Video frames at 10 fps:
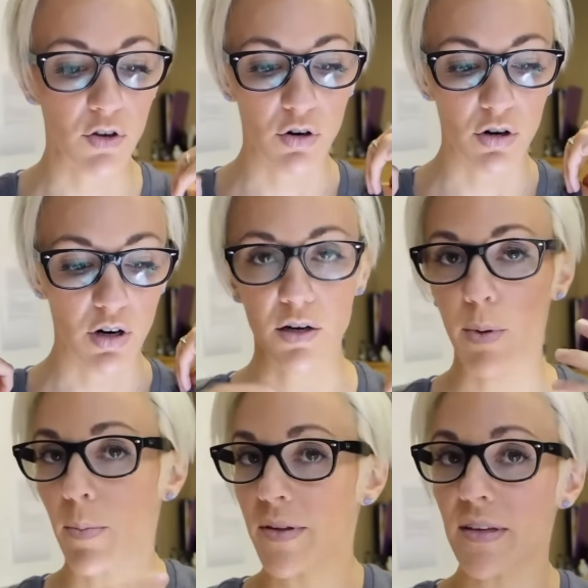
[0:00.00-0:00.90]
you're a little
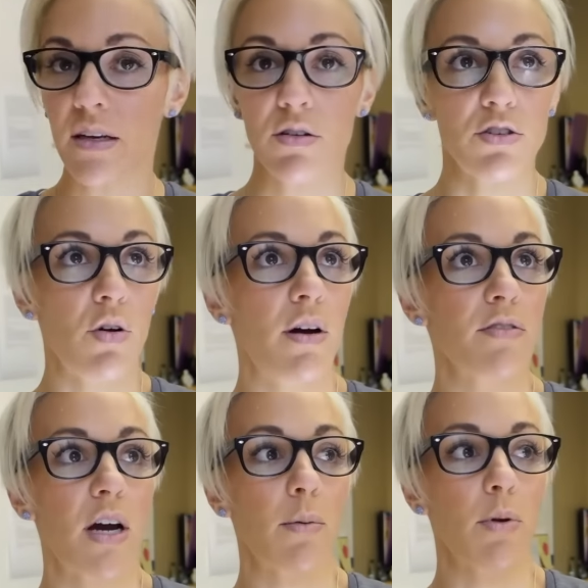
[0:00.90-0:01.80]
bit busy or don't have
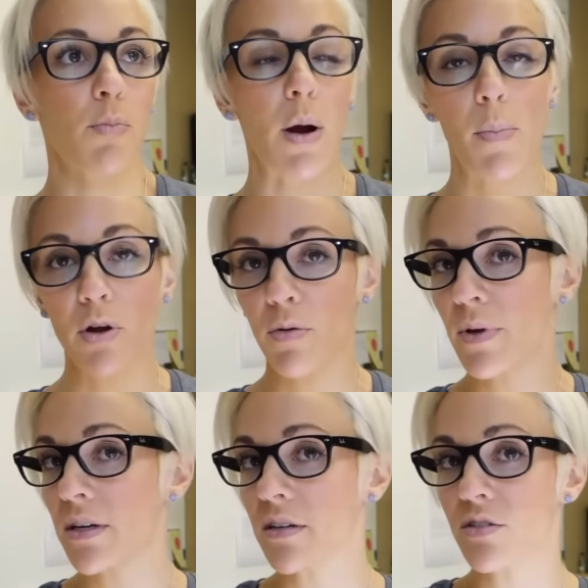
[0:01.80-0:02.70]
time to prep all your
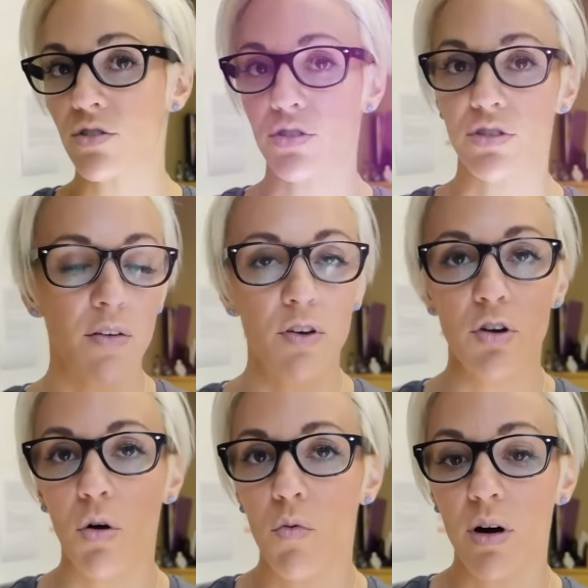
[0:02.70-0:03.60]
meals, or if you
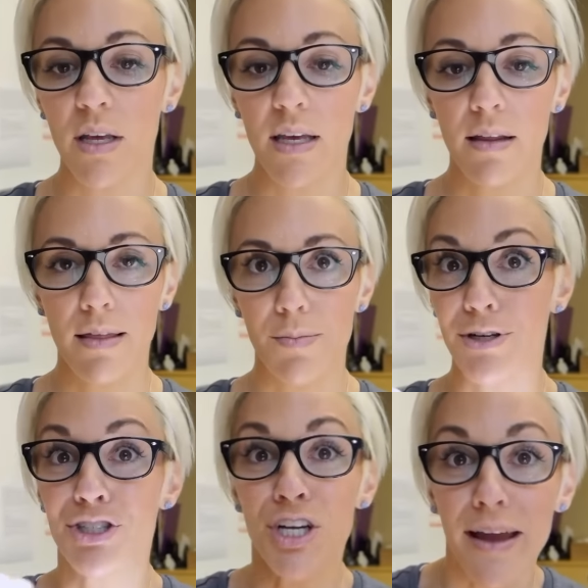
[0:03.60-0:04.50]
don't want to eat that
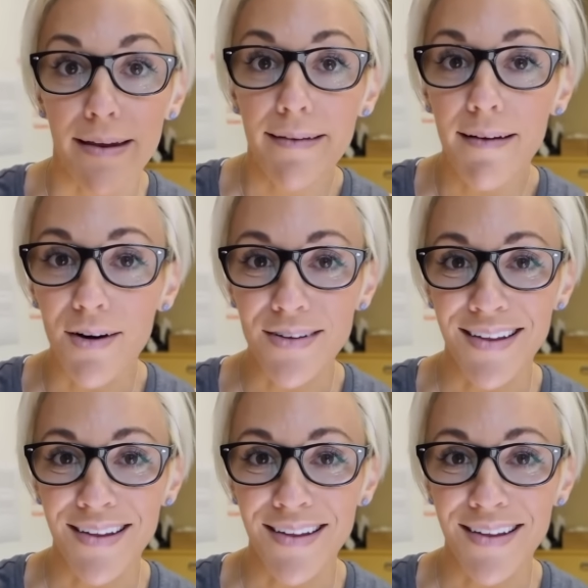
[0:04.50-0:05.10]
much chicken all day